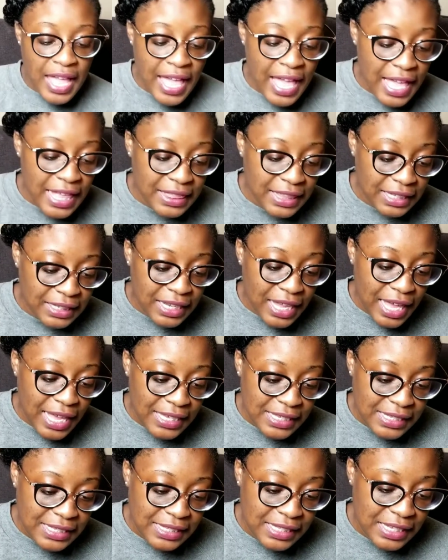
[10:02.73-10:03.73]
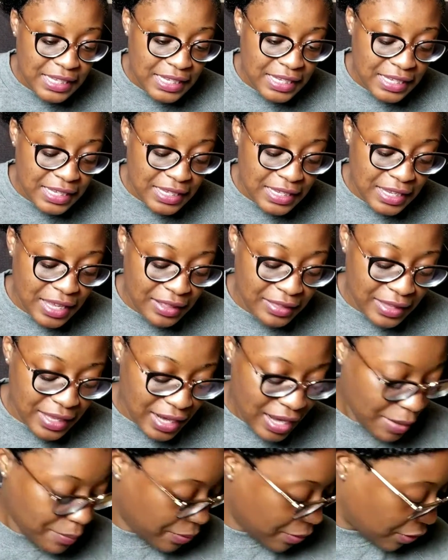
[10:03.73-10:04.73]
And the last thing that
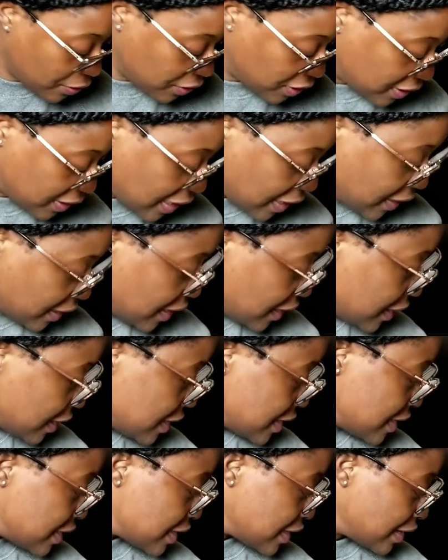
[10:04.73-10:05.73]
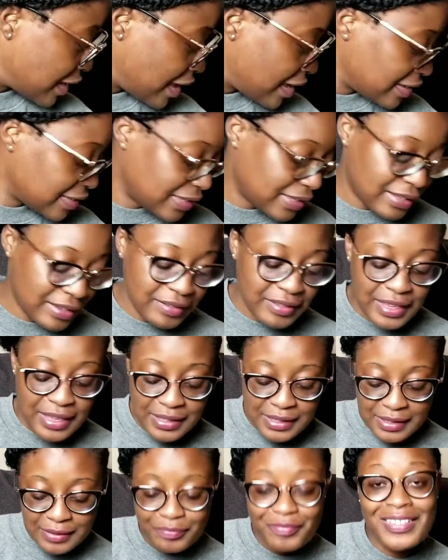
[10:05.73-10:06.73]
I purchased, I think this is the last thing,
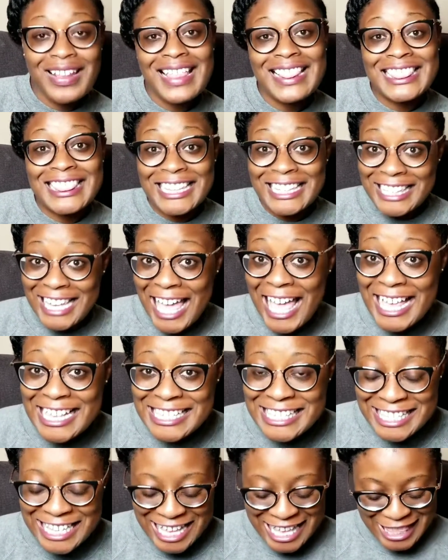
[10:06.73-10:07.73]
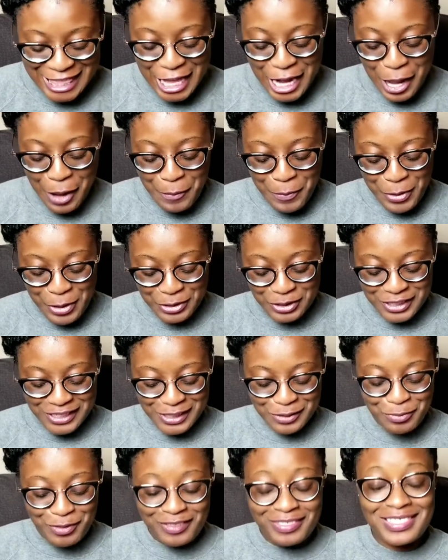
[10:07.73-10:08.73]
yes. The last thing that I
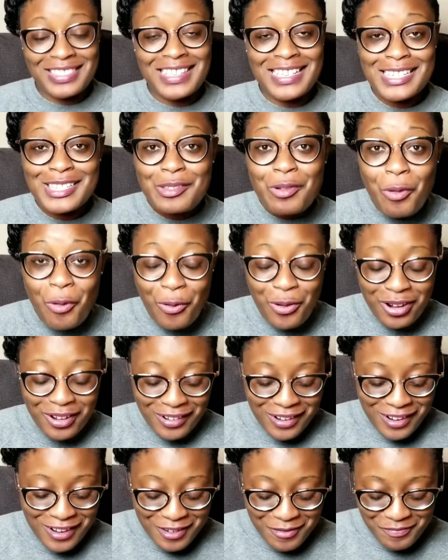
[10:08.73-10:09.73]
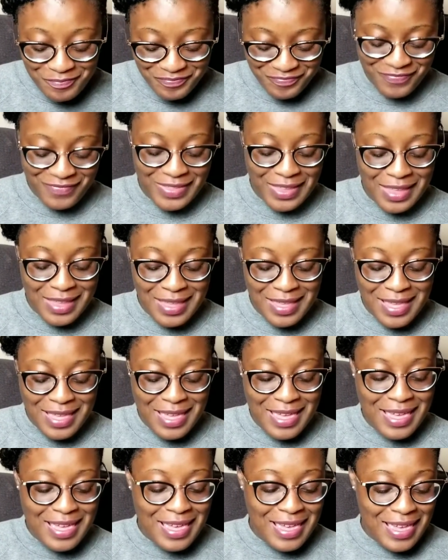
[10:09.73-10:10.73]
purchased with this order
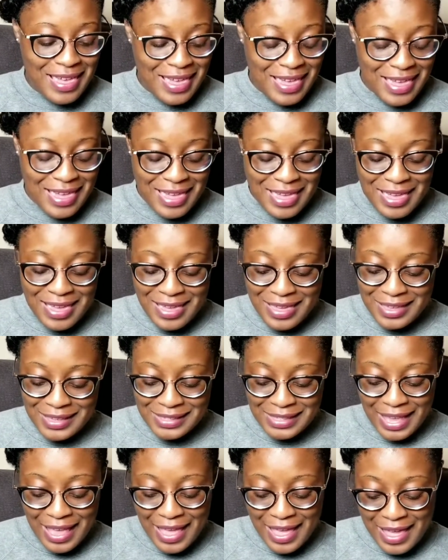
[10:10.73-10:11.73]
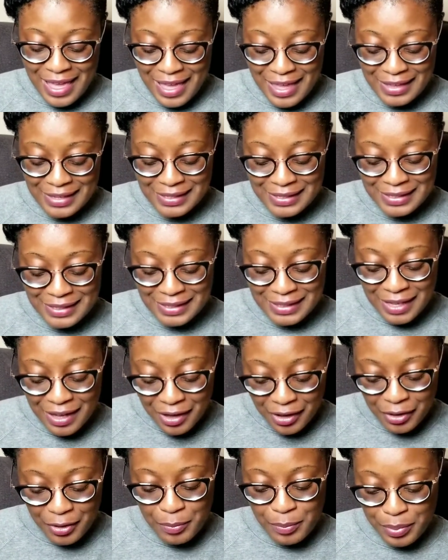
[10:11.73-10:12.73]
is a
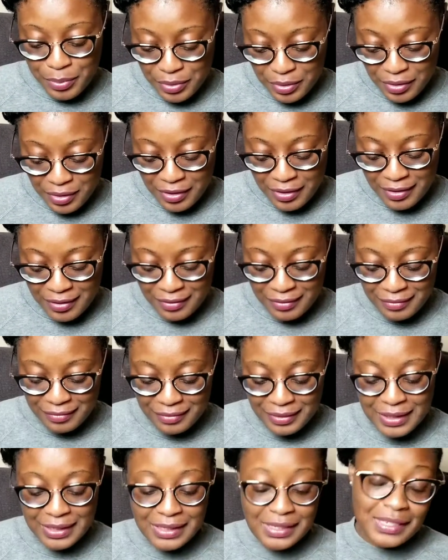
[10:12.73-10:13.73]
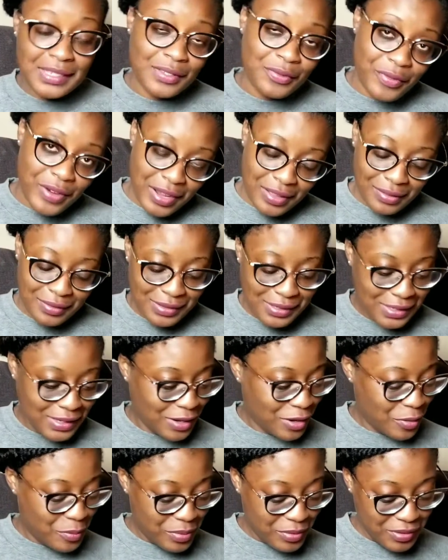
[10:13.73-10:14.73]
sticker book. This is a regular
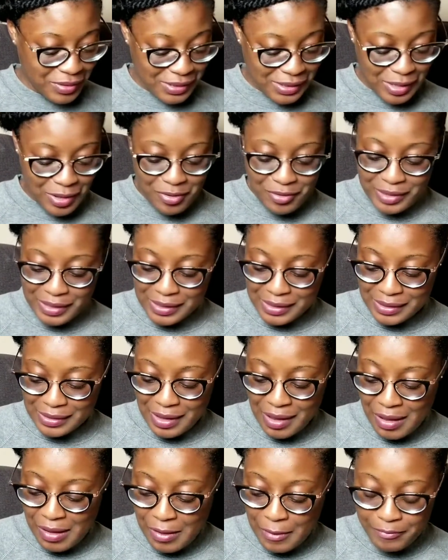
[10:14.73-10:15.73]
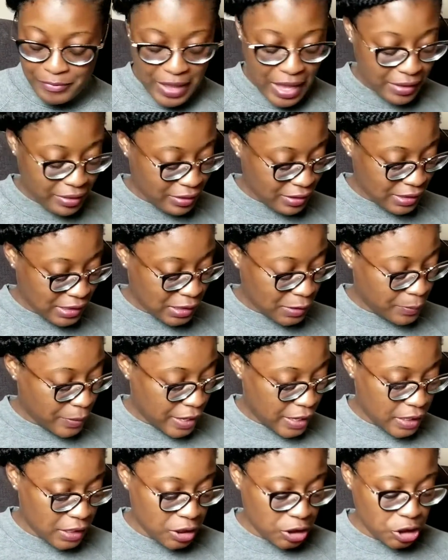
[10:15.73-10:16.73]
sticker book, so it's not the
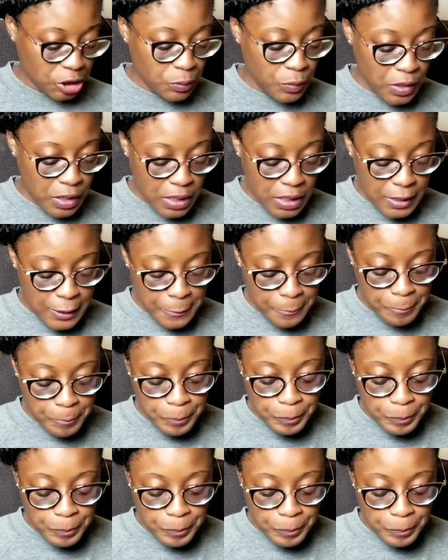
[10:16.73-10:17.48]
Spanish one,